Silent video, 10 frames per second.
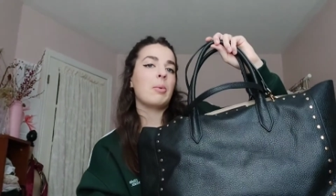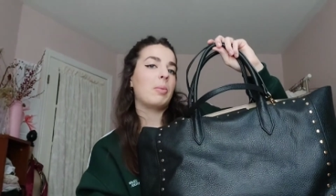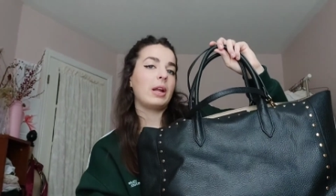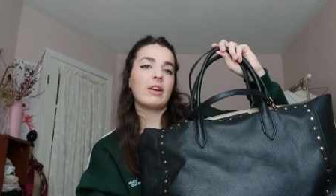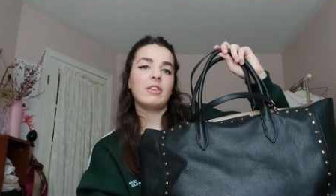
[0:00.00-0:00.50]

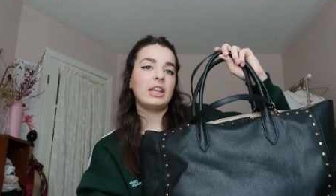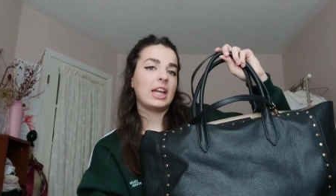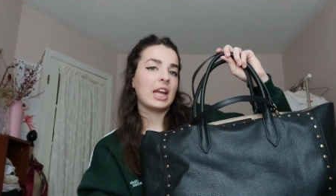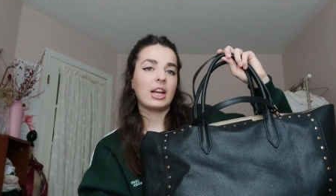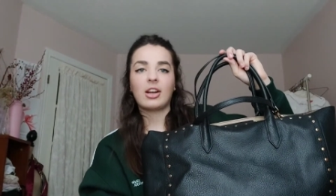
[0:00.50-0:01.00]
putting
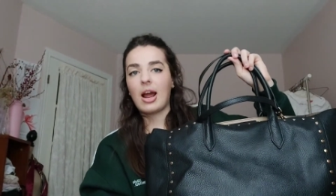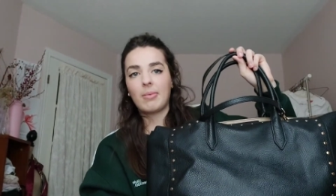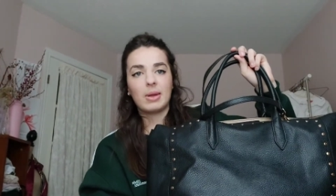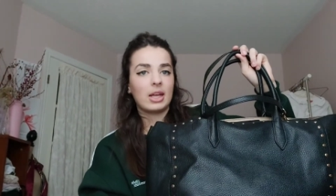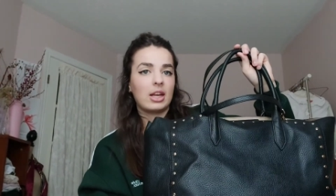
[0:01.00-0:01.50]
everything in,
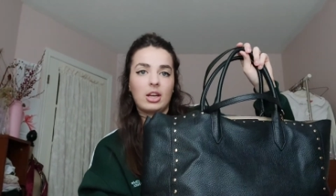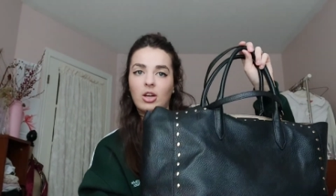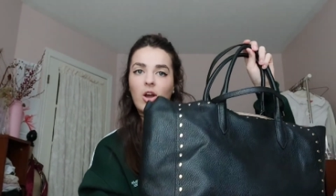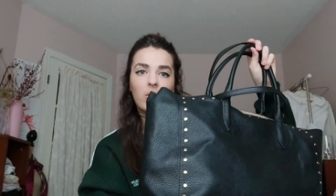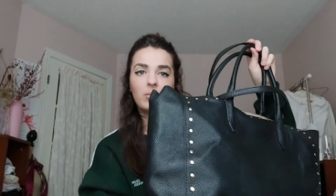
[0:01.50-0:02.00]
grabbing it, and
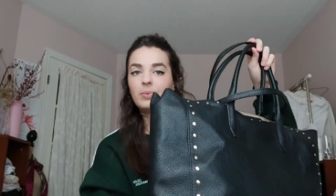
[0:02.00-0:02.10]
go.